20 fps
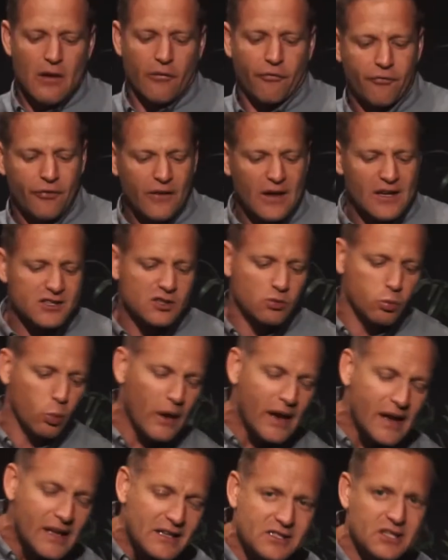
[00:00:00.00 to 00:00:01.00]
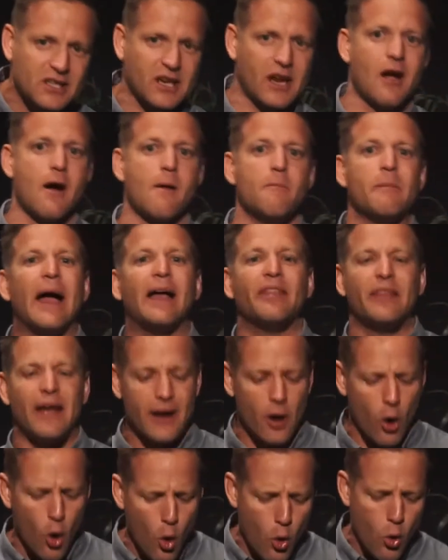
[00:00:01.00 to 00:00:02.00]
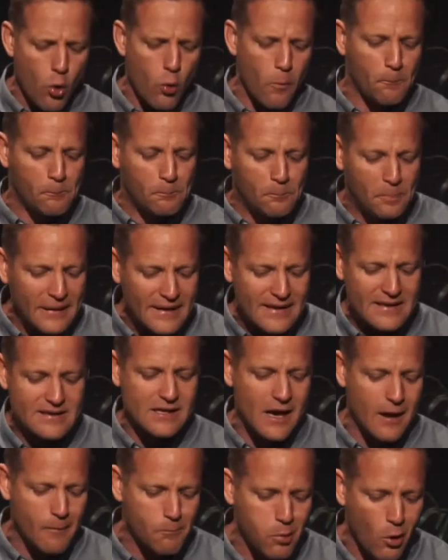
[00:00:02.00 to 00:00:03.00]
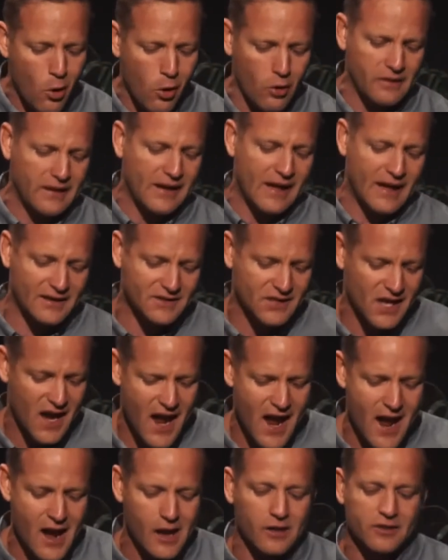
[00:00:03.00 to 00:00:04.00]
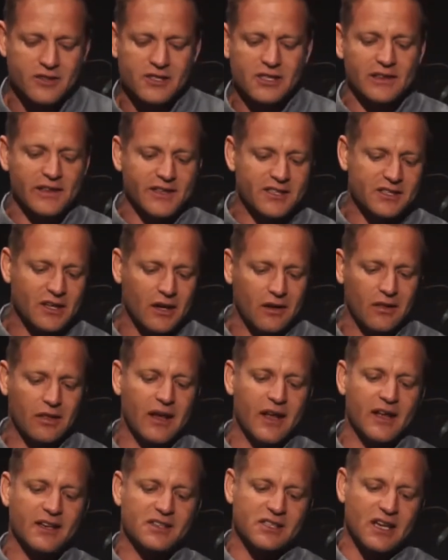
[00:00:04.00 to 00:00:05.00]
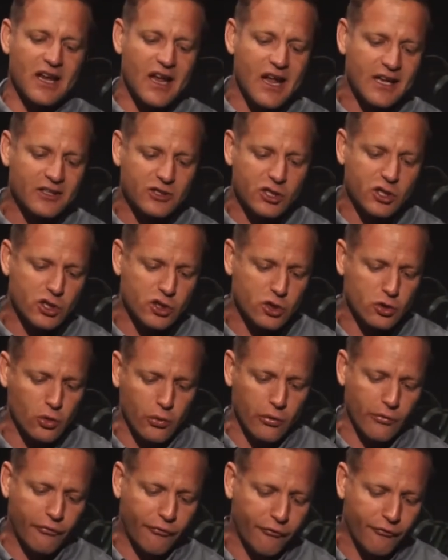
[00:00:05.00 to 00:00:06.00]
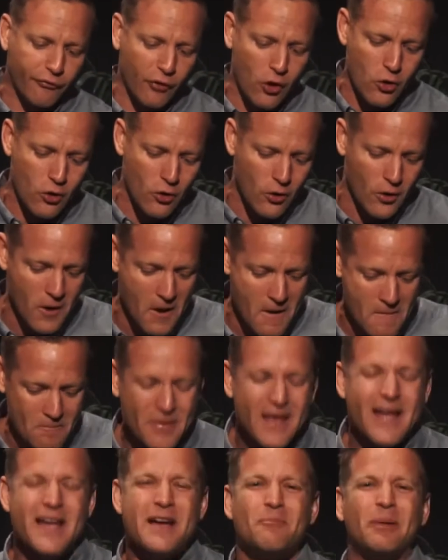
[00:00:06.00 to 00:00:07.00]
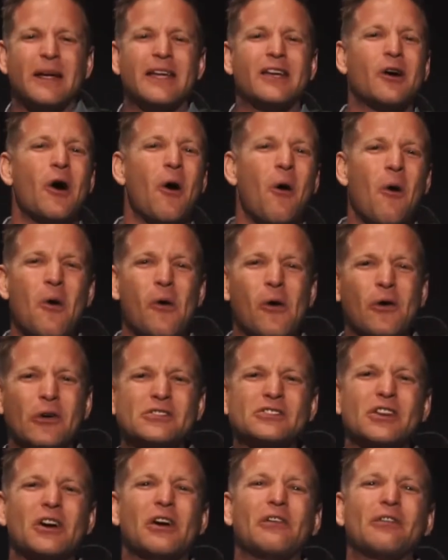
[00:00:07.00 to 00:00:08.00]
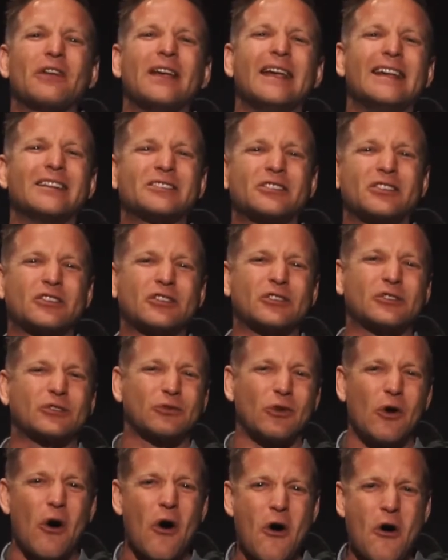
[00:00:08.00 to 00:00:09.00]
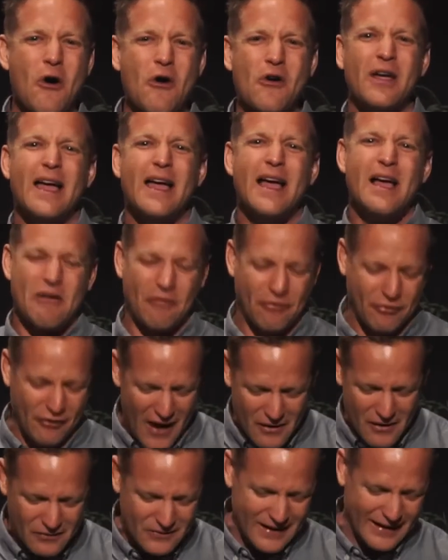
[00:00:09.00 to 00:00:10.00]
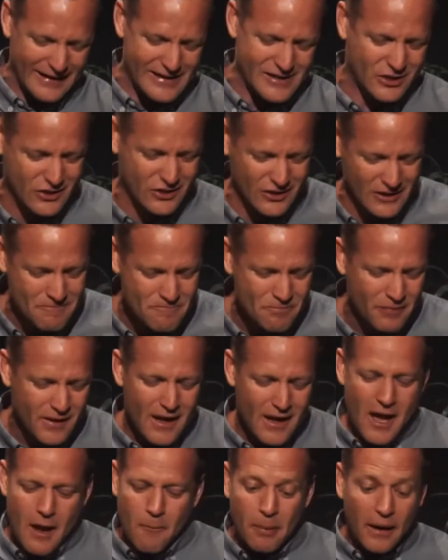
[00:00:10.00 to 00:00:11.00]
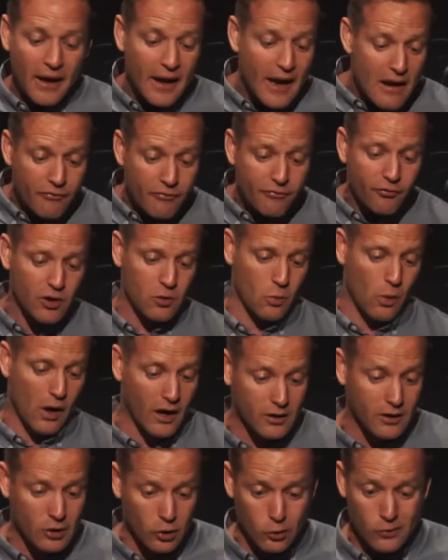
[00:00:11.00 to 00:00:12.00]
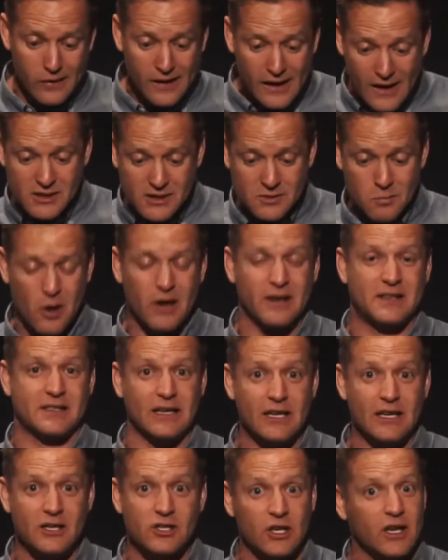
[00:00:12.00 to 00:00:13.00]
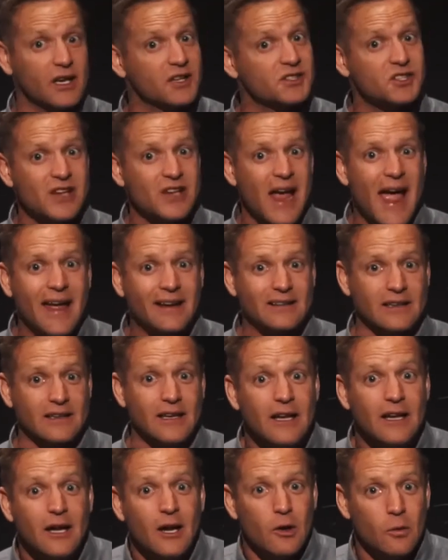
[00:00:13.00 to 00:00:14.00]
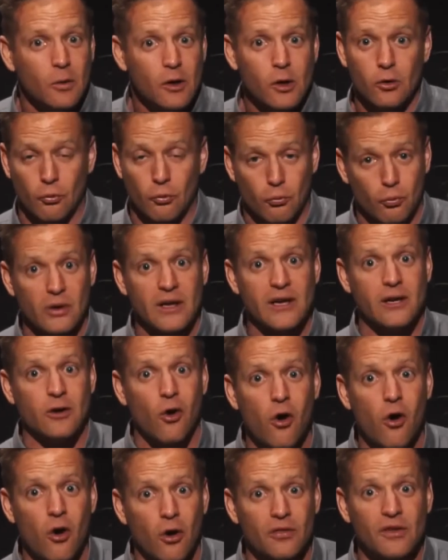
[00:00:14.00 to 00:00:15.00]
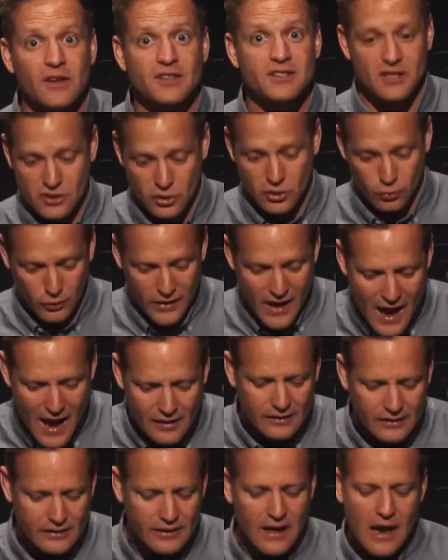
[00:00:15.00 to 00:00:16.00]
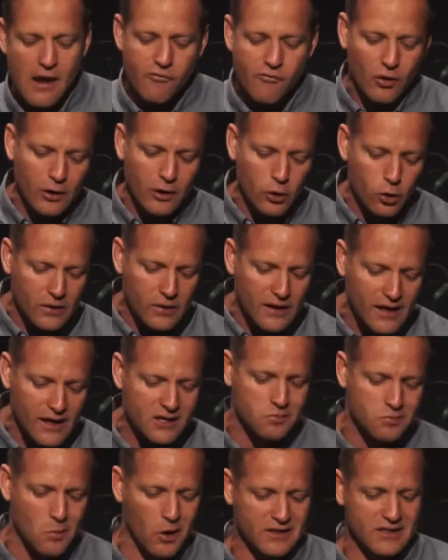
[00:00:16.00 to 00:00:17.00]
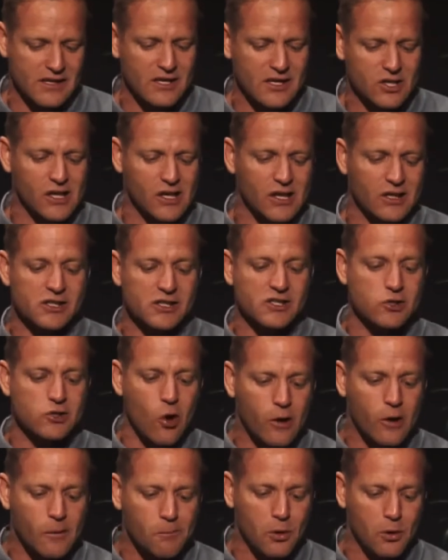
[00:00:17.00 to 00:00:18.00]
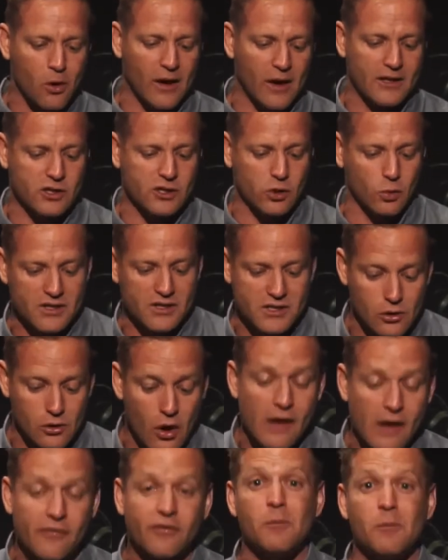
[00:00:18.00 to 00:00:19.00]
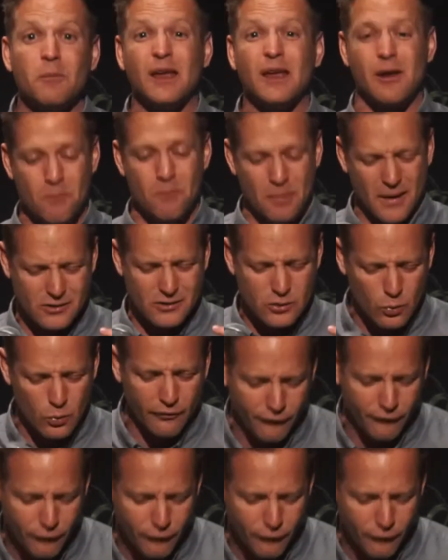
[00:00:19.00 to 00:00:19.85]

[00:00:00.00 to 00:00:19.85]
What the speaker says: fierce winds come and they all beat upon his house. Listen to this. It stood firm because of its strong foundation. But everyone who hears my teaching, and sadly, we've got to read on, this is the reality, everyone who hears my teaching and does not apply it to his life can be compared to a